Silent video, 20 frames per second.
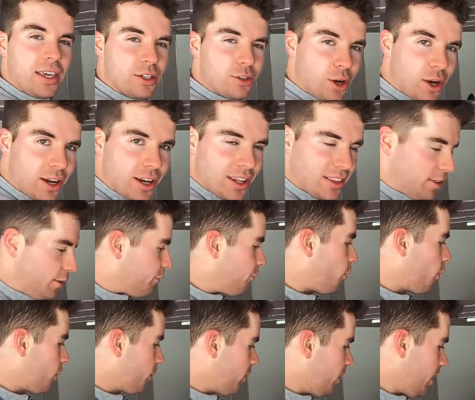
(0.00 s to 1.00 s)
he traded in the
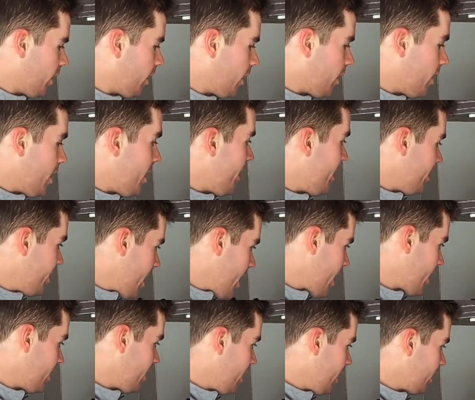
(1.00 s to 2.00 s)
four wheeler, and
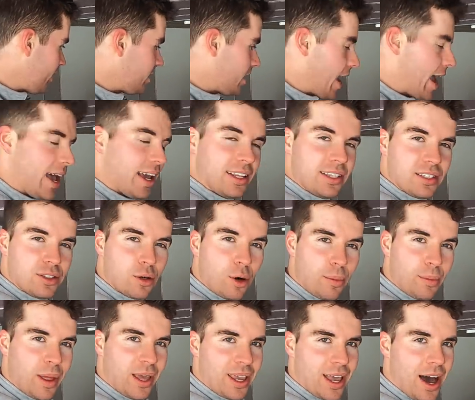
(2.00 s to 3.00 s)
they had this at
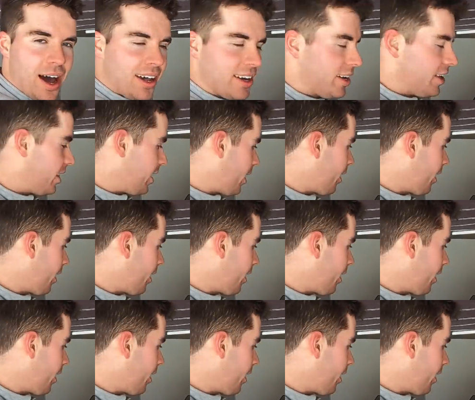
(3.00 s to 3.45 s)
Storm Lake Honda